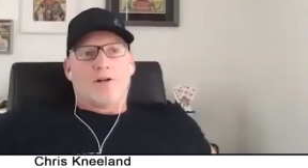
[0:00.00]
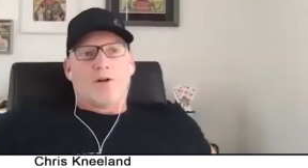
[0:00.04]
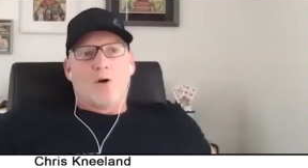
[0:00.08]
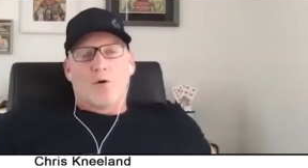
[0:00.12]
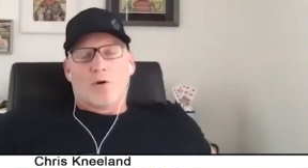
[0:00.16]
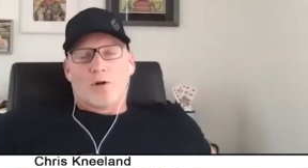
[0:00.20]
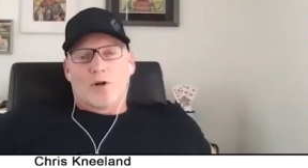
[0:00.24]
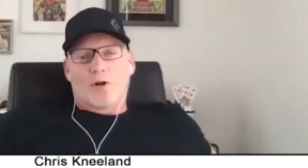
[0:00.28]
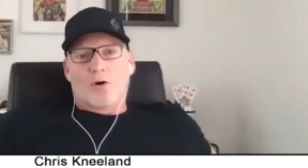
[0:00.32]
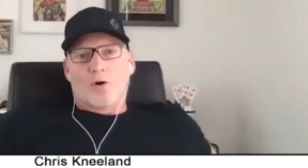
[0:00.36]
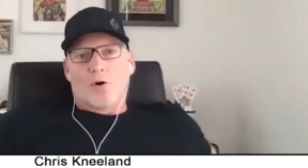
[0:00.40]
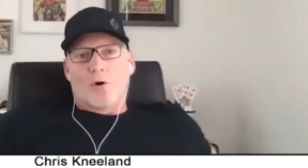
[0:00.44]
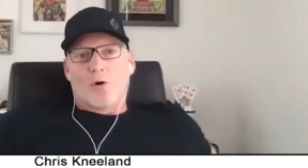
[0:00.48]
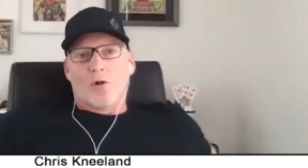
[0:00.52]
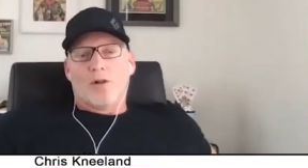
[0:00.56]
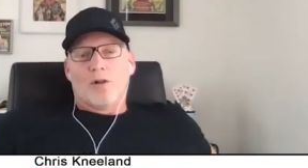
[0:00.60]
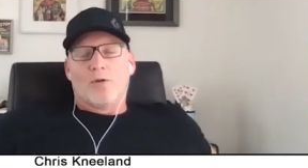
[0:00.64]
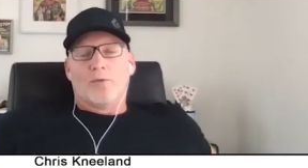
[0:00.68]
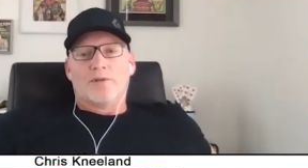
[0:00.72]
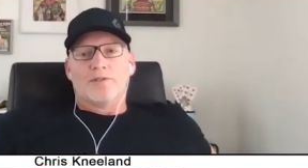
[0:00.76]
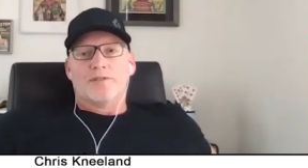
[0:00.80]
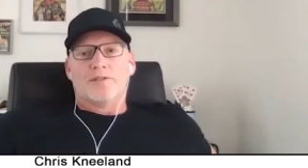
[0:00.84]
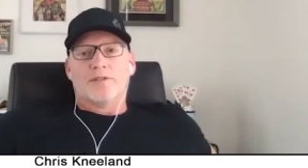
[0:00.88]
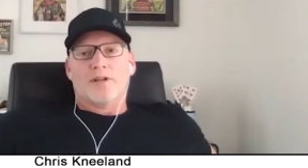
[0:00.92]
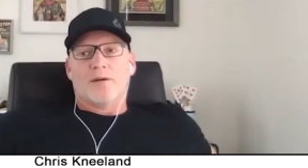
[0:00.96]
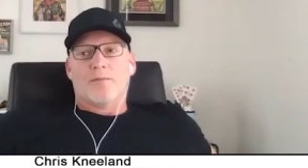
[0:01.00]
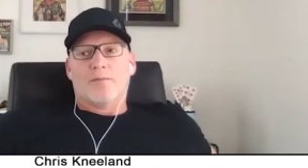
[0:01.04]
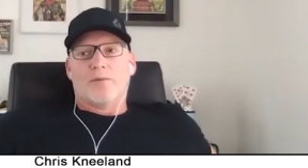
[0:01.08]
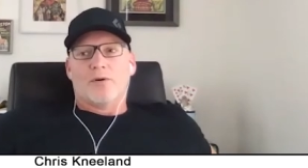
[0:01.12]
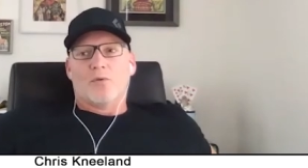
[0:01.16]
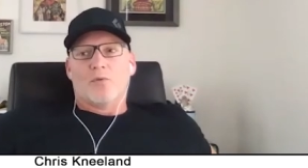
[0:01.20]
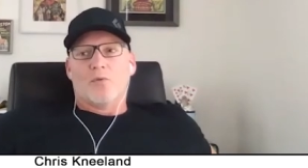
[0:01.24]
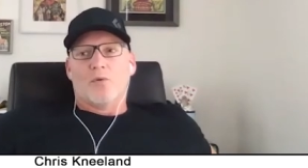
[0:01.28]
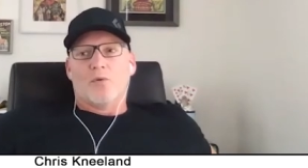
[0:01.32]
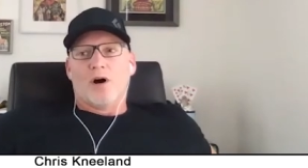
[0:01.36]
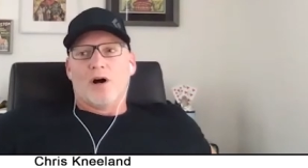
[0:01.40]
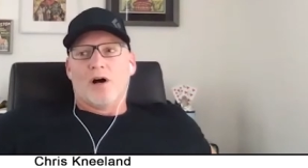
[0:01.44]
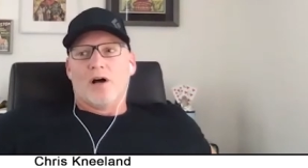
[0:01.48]
Coca-Cola was number
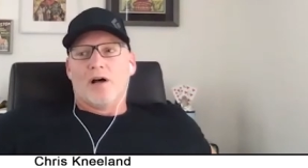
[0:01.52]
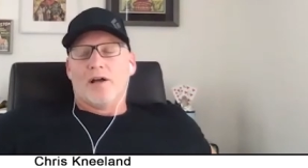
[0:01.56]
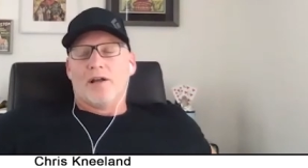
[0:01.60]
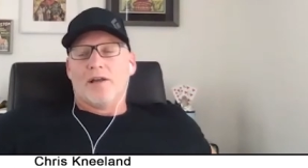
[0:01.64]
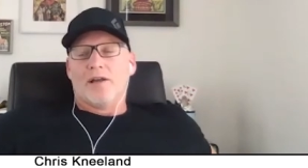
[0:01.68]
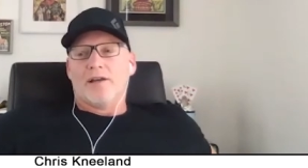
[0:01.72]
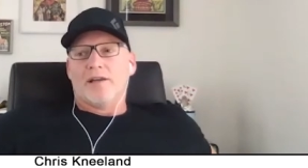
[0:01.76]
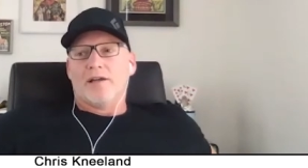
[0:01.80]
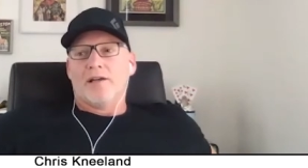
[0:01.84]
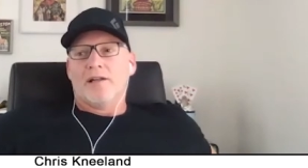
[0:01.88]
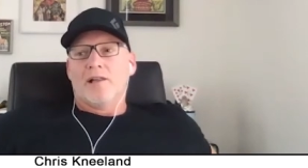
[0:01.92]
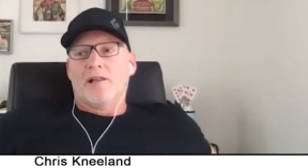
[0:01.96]
one.